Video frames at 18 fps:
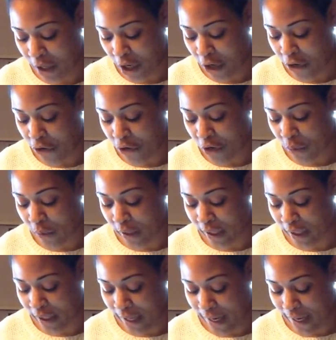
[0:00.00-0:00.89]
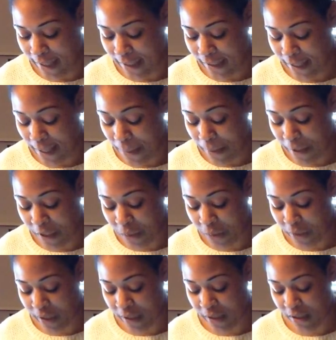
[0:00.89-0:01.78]
are a growing class that must
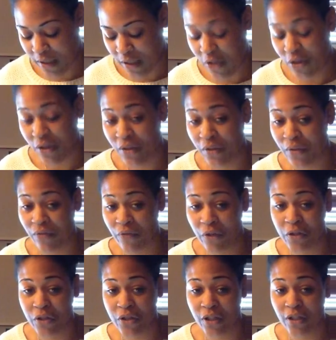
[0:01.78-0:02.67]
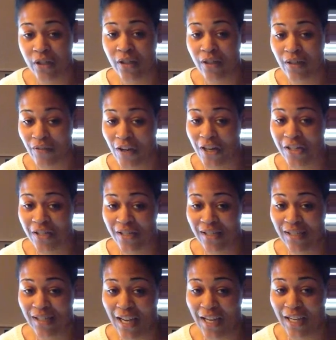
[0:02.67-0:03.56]
be considered in the future of our
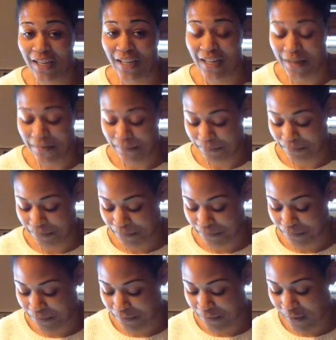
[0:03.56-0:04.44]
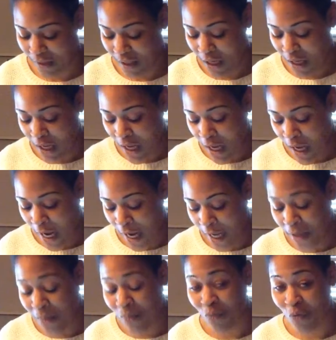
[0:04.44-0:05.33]
society. I
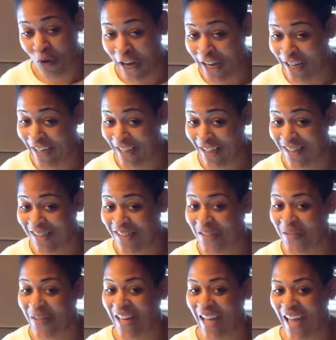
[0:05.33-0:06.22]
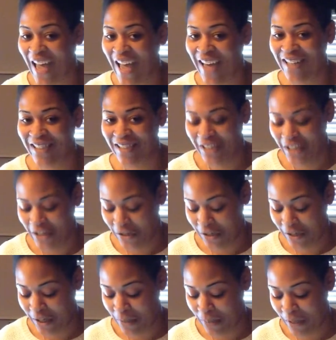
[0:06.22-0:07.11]
am ready to enact
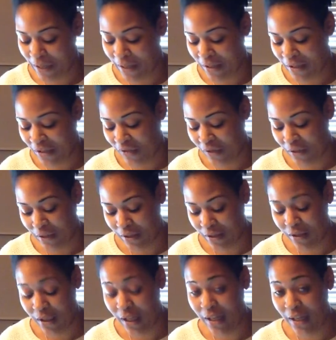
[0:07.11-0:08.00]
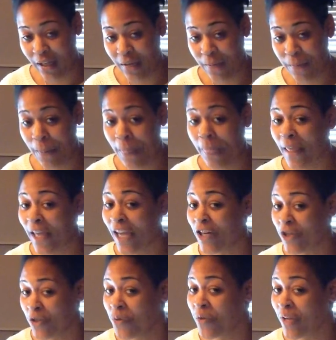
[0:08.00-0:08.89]
leadership in this field of study,
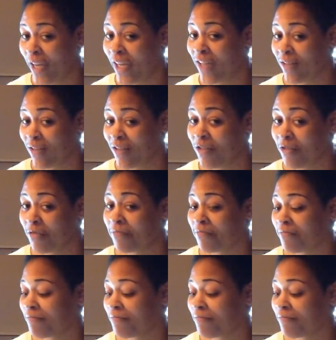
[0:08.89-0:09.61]
and you can too.